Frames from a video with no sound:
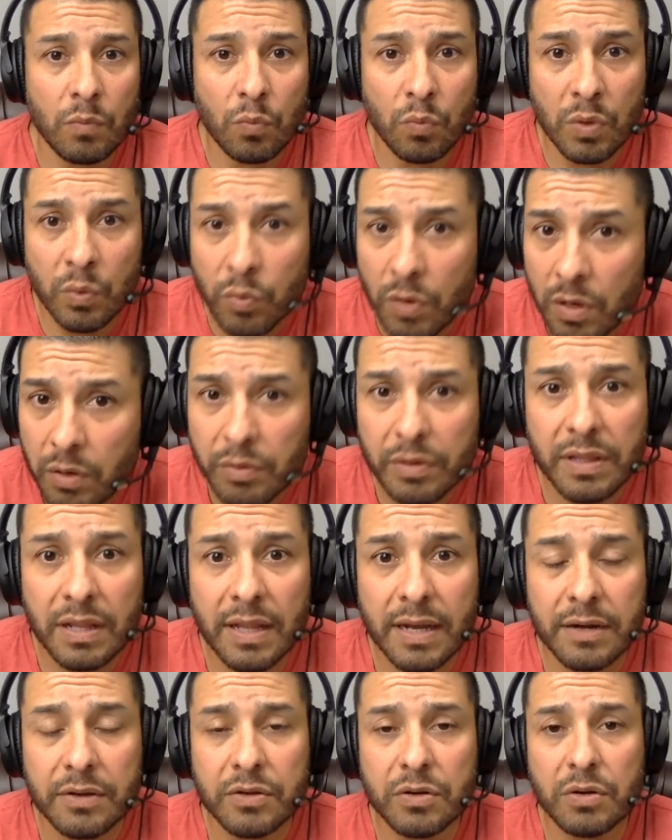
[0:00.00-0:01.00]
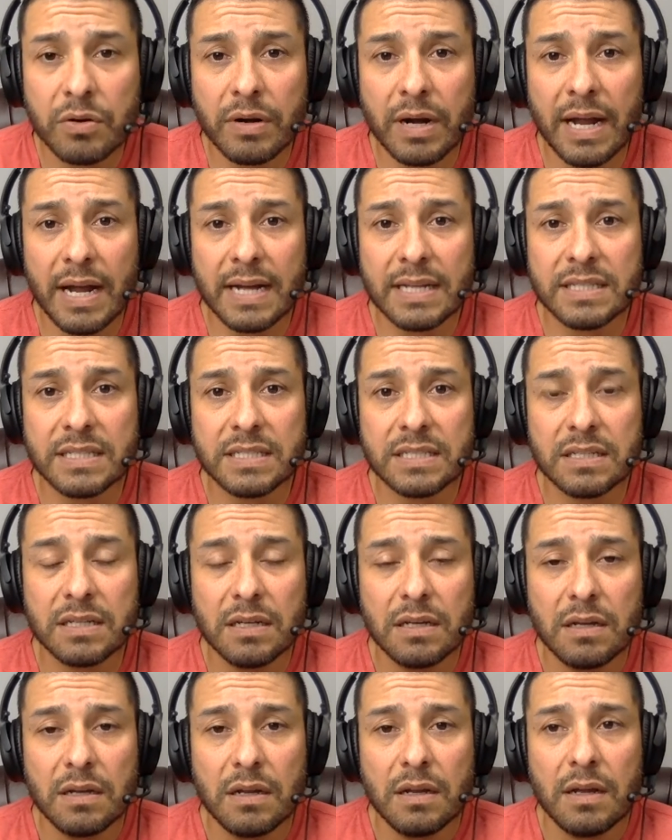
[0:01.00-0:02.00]
We work with a lot of new grads.
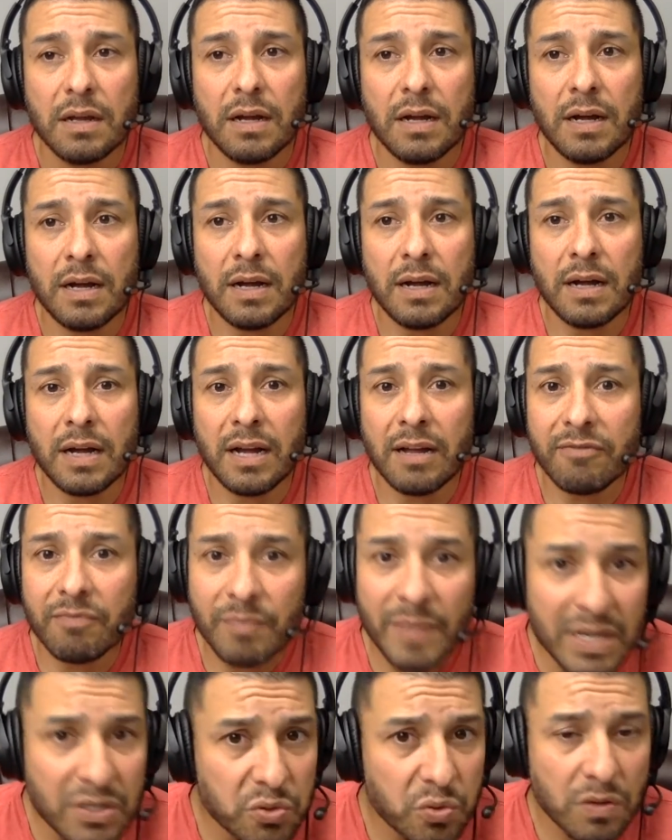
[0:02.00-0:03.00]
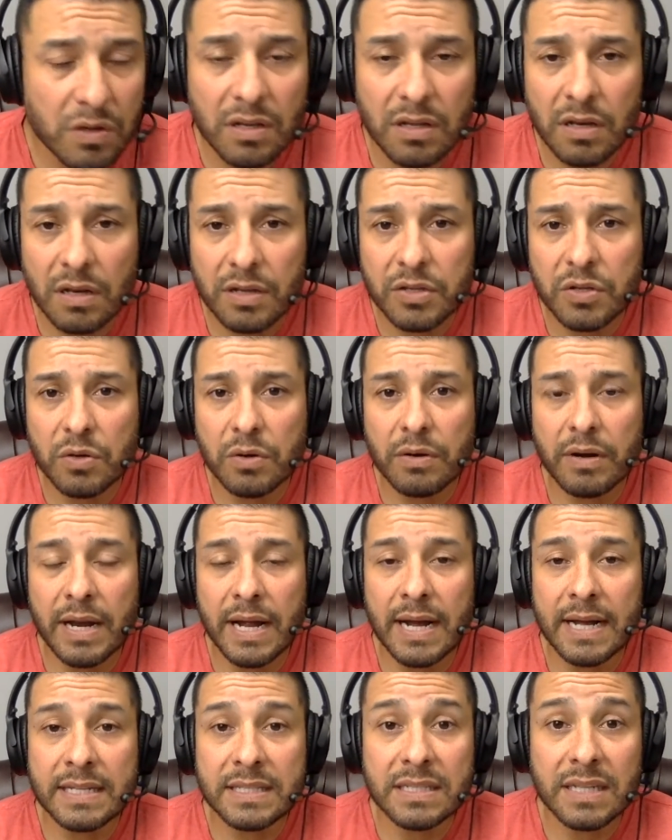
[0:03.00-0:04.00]
I've mentored a lot of new
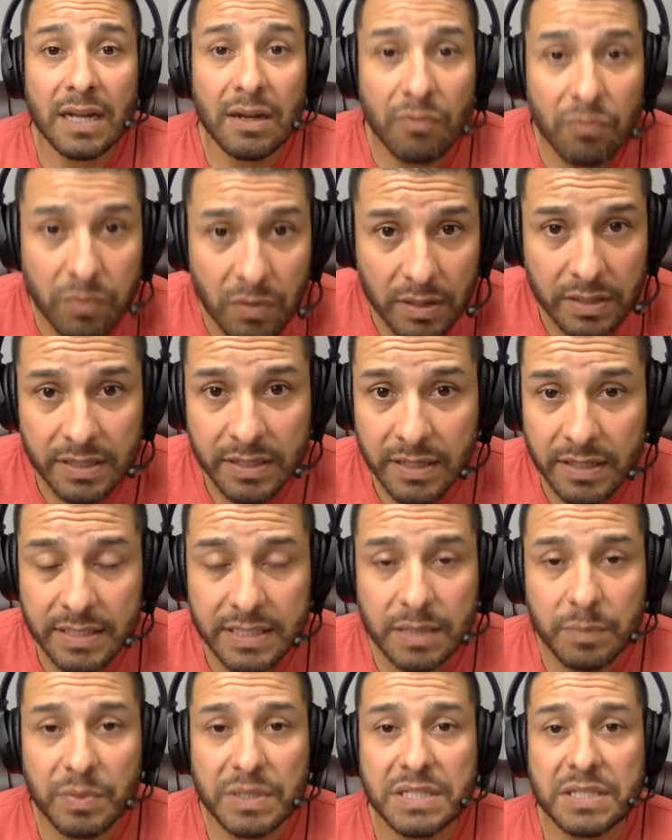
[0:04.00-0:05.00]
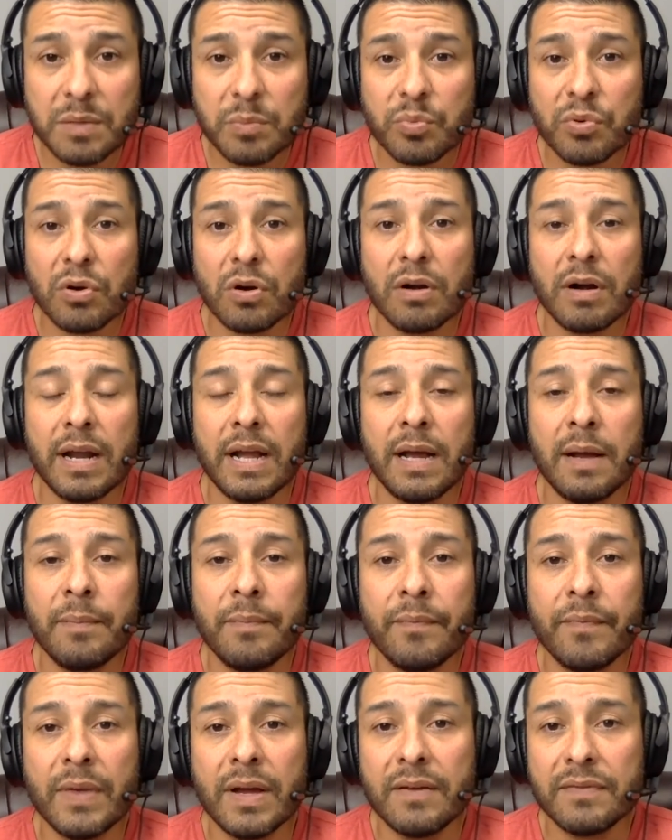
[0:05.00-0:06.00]
grads. I've worked in a DPT
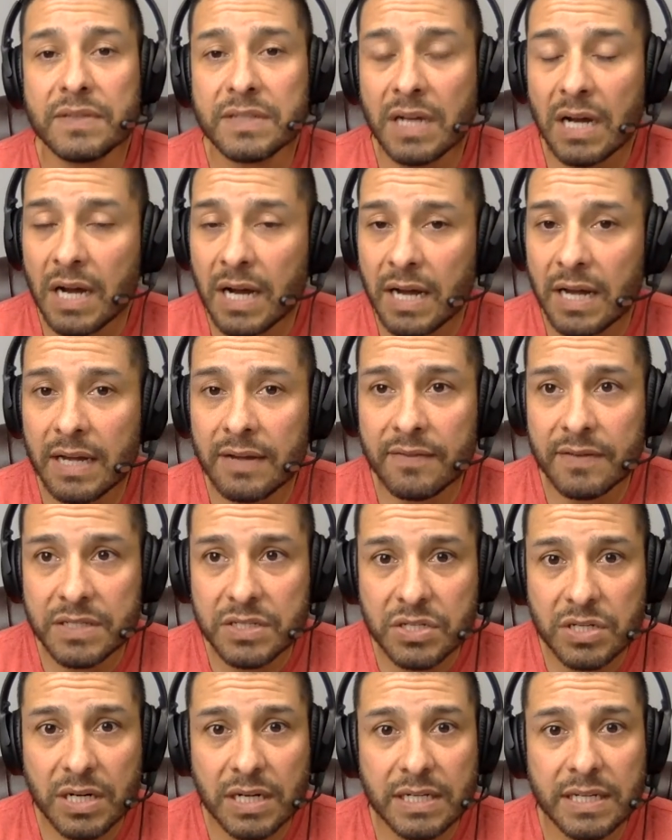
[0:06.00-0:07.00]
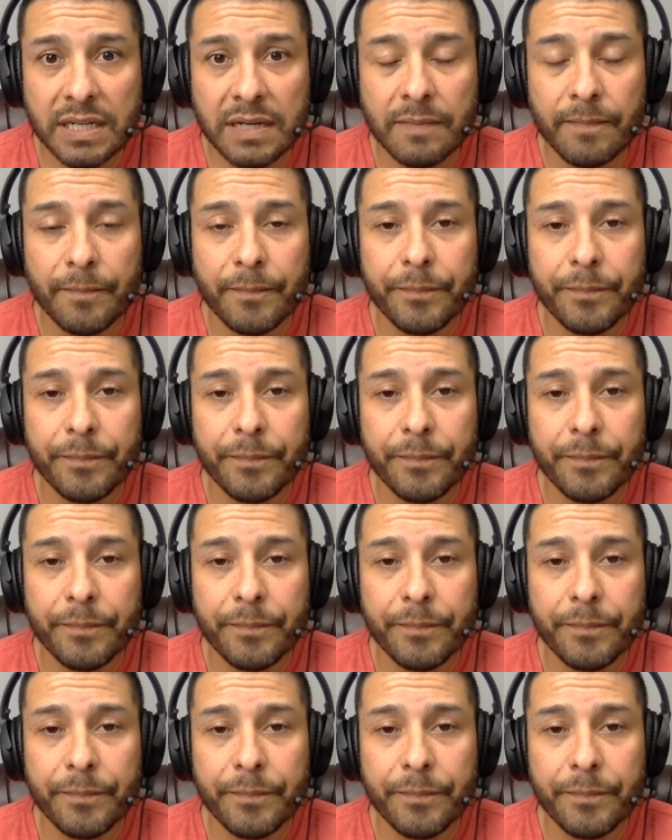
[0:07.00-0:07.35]
program. I've taught, I've instructed.